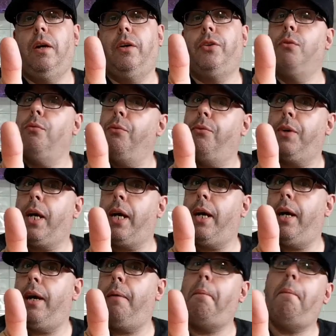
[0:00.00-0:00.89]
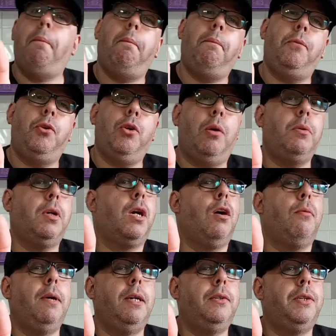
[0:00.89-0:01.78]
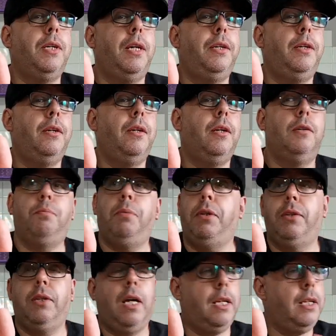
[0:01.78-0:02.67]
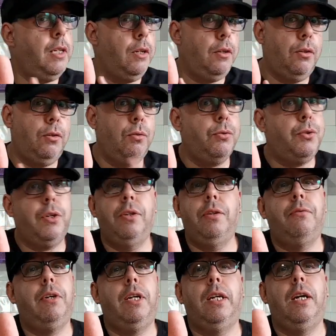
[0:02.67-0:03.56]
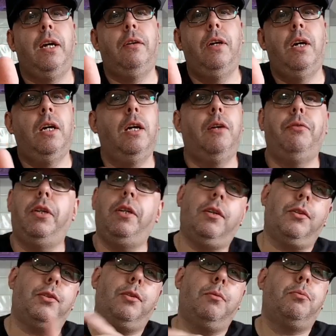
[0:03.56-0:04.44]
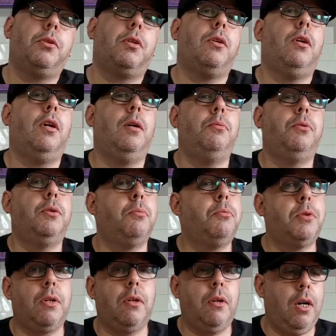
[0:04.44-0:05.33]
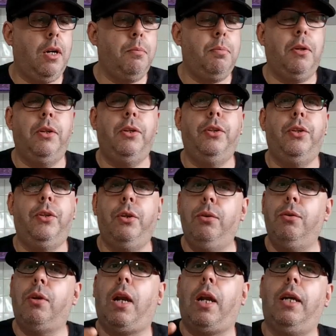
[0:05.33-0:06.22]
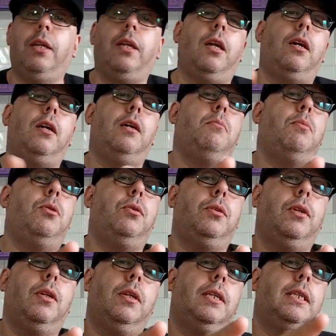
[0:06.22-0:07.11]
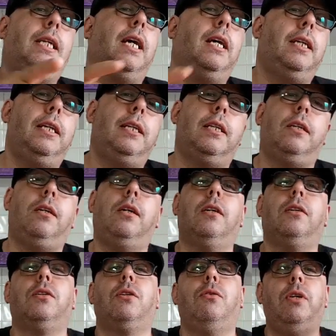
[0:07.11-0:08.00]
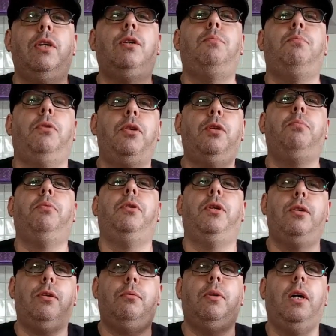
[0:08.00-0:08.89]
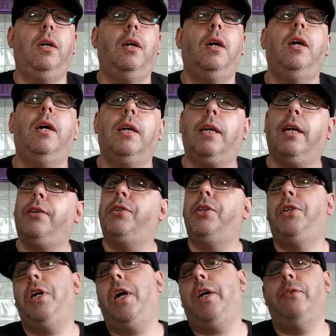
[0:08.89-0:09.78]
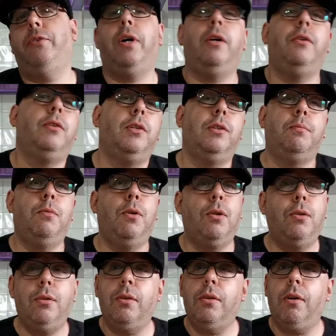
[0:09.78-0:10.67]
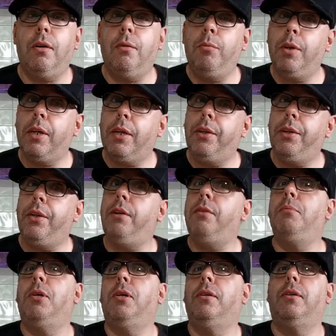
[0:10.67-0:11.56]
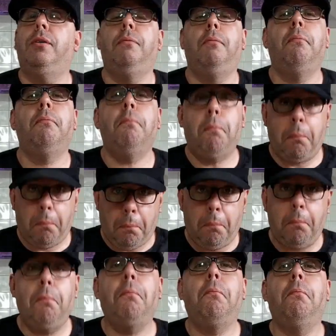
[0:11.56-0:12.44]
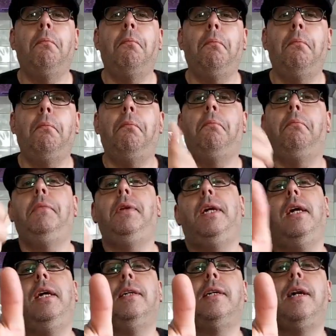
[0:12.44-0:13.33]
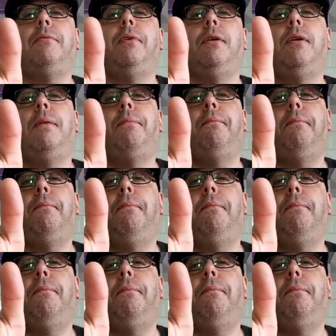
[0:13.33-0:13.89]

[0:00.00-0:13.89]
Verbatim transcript: Don't forget, drop your comments in. It's been telling you all through the video. If you're not subscribed, subscribe and do click the like button. Let's get these likes going up and up and up. Gets the channel noticed more and we can do more. Cheers everyone.